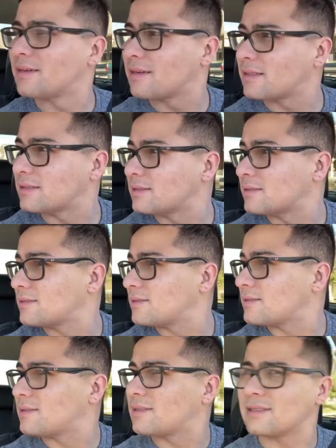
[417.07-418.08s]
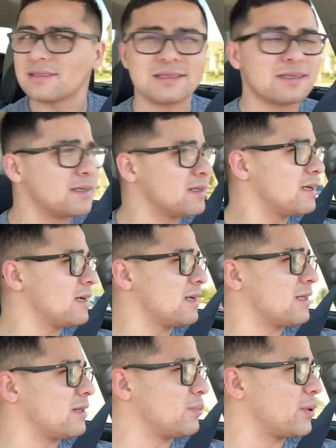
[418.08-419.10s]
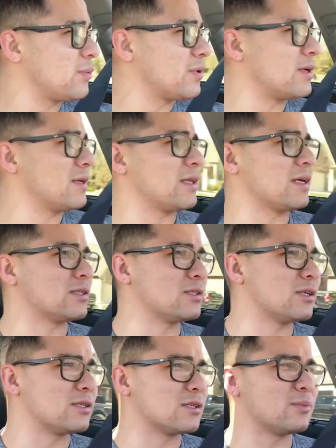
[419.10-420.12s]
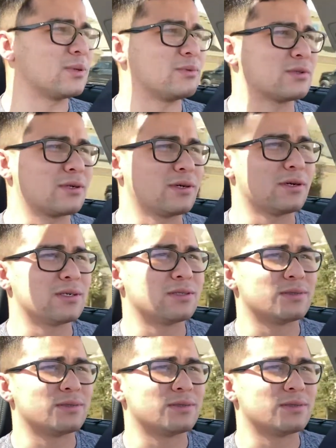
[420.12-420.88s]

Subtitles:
And then the people that like judge other people's cars,